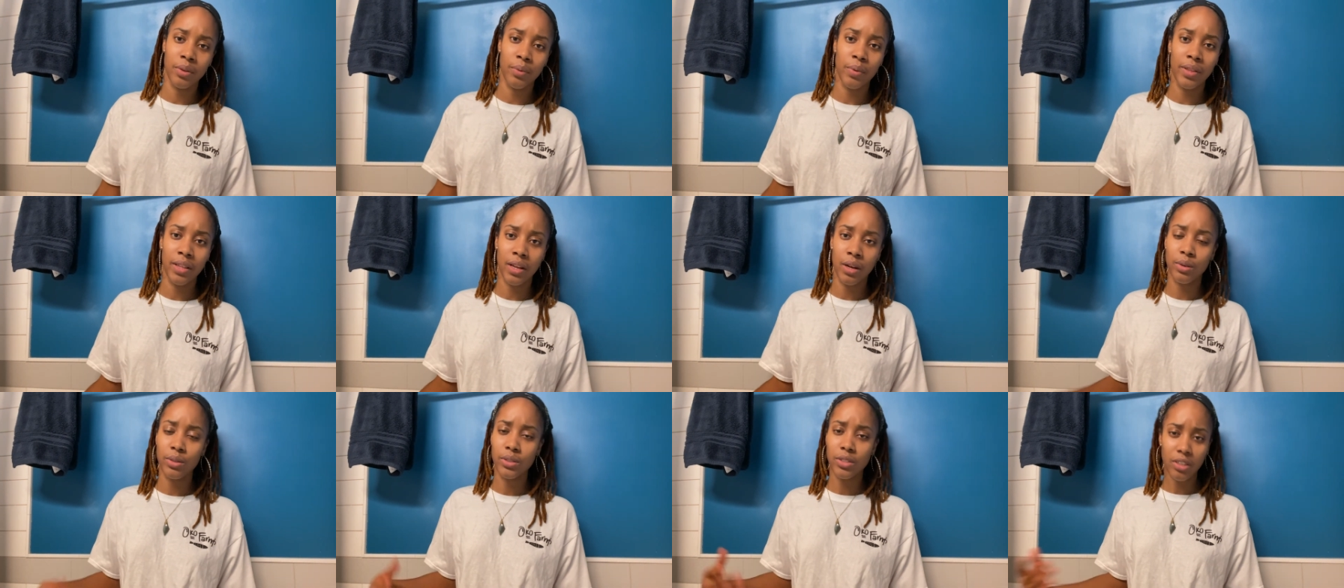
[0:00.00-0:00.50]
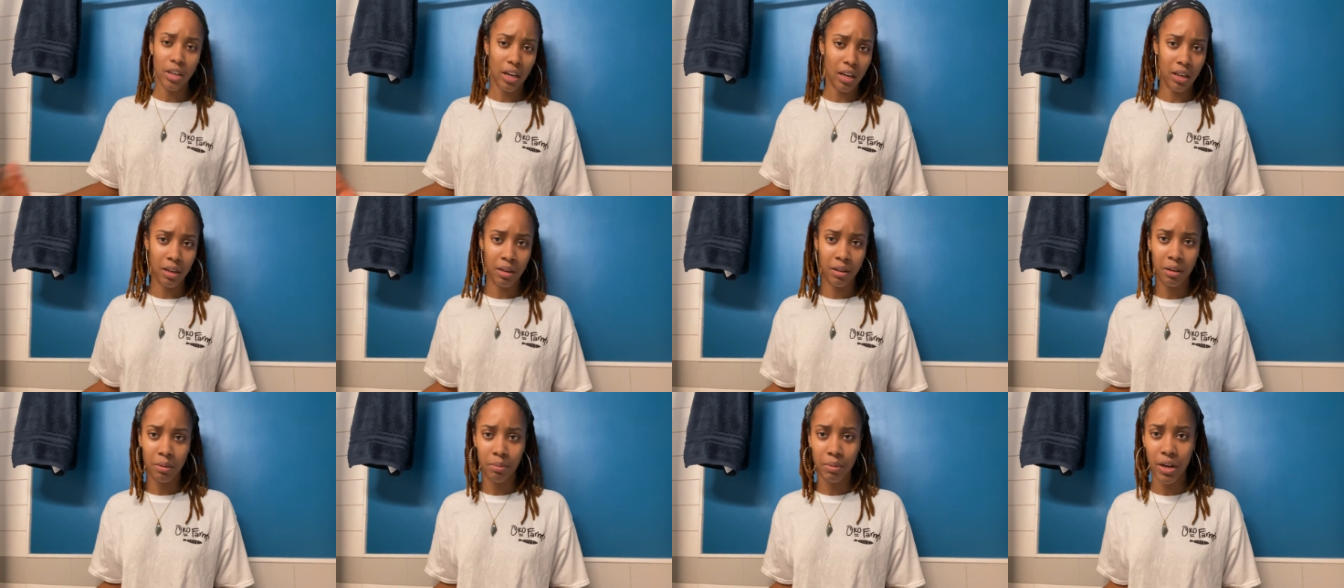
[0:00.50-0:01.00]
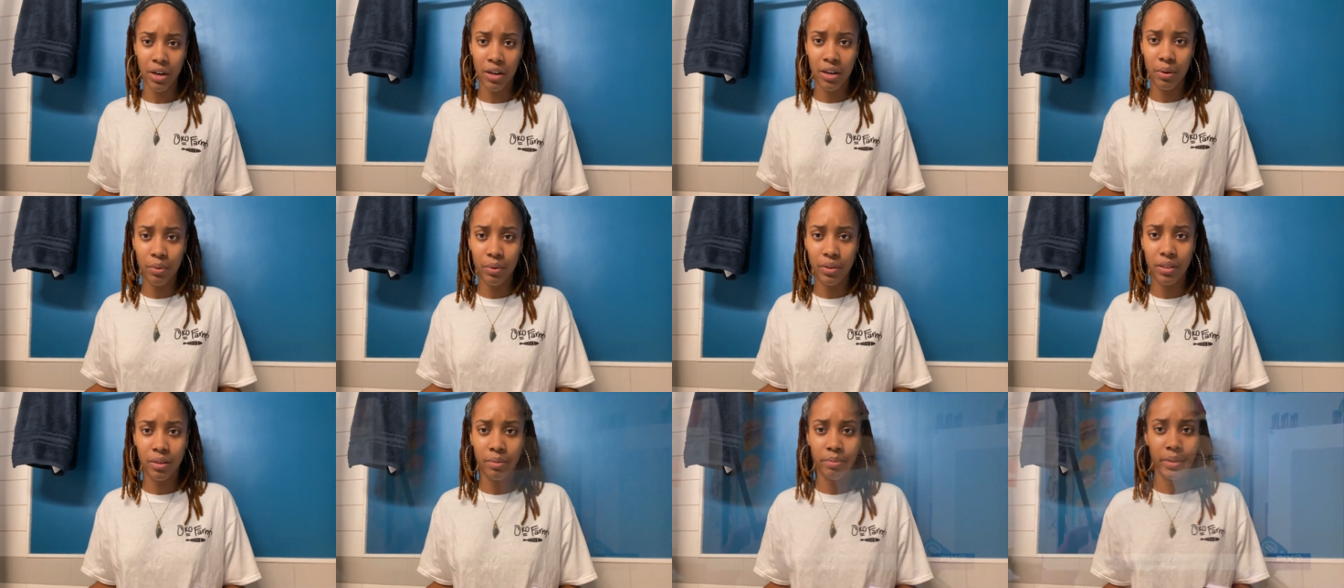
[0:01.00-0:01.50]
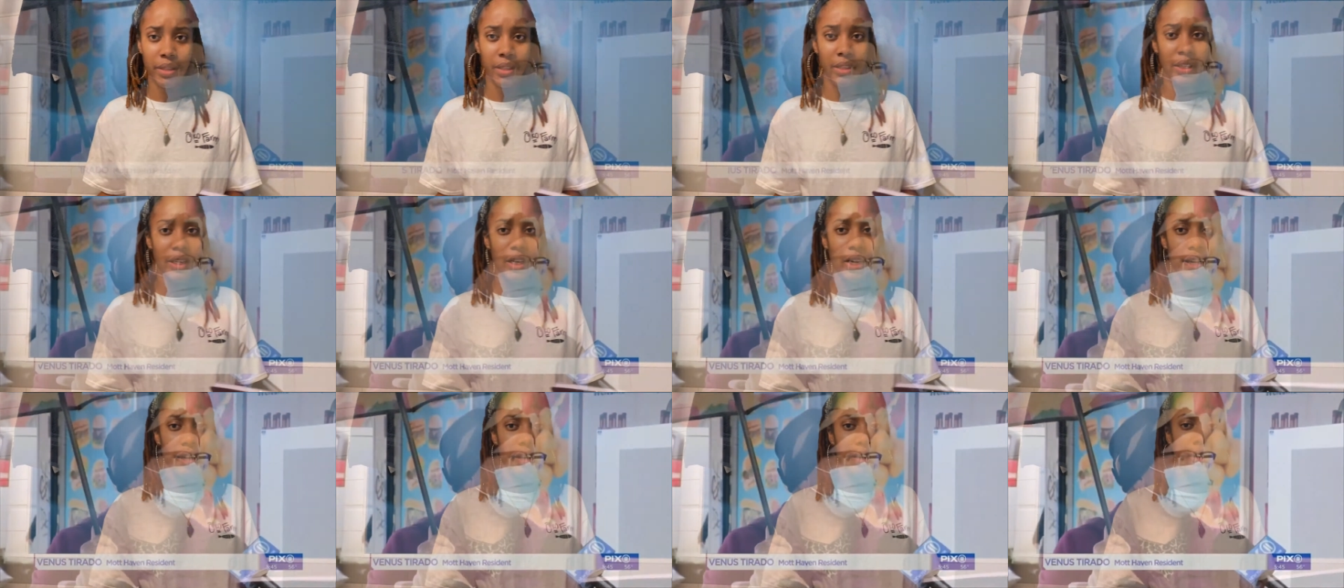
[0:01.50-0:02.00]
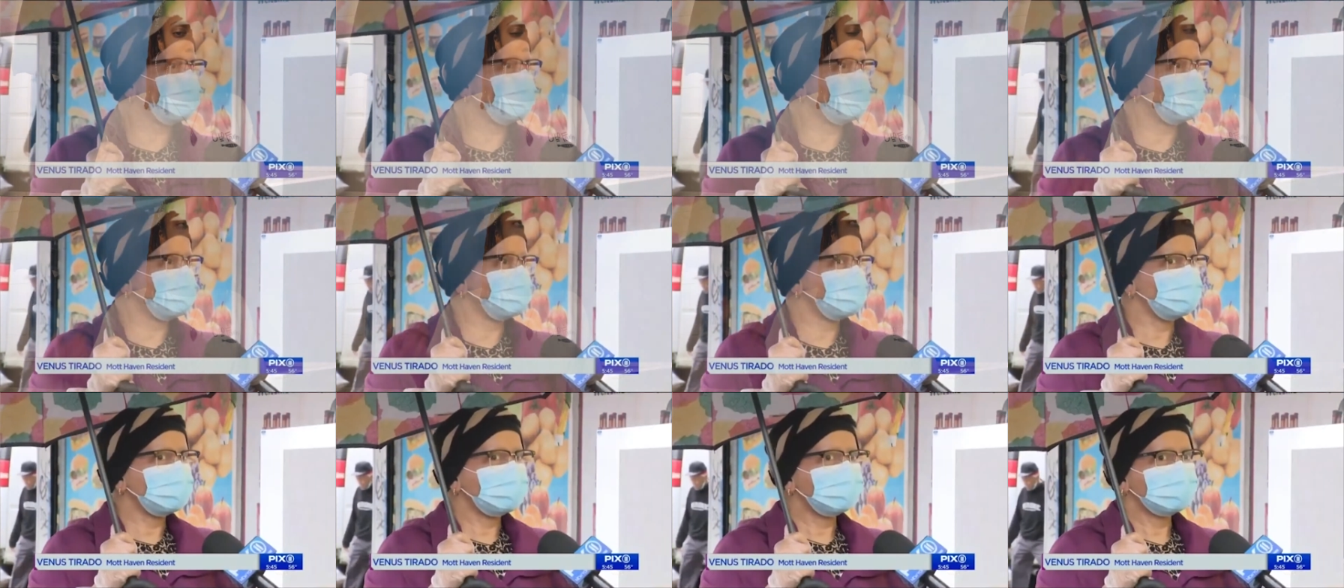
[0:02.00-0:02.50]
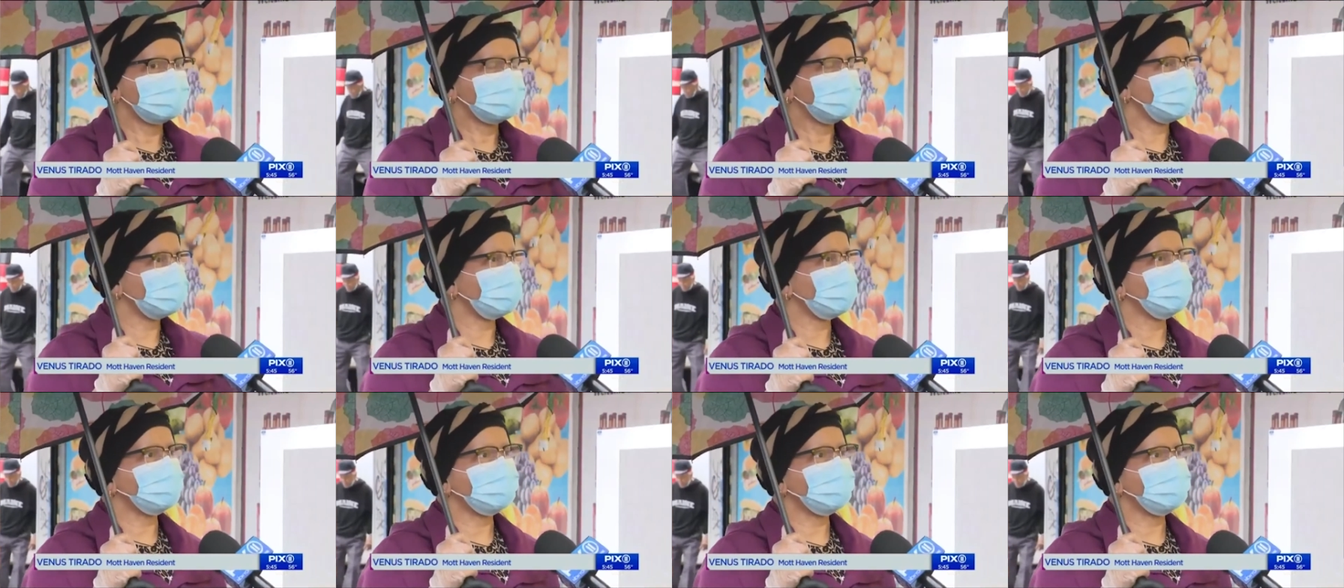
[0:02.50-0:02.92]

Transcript: way that I was talking about it with Amelia. I think that's